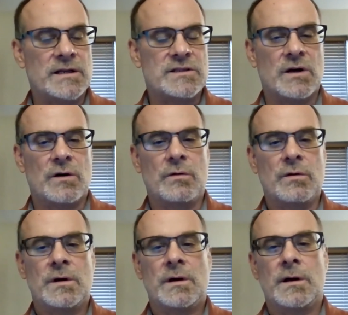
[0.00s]
And
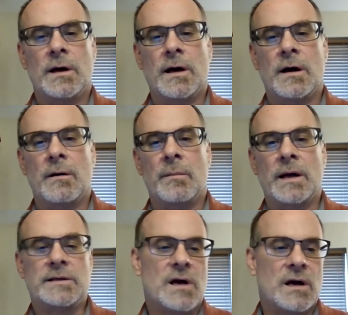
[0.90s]
so
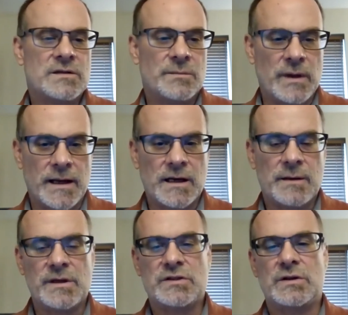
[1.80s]
I talked to planning
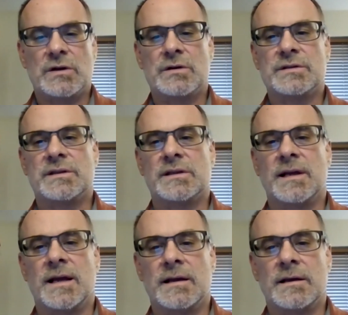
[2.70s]
commissioners and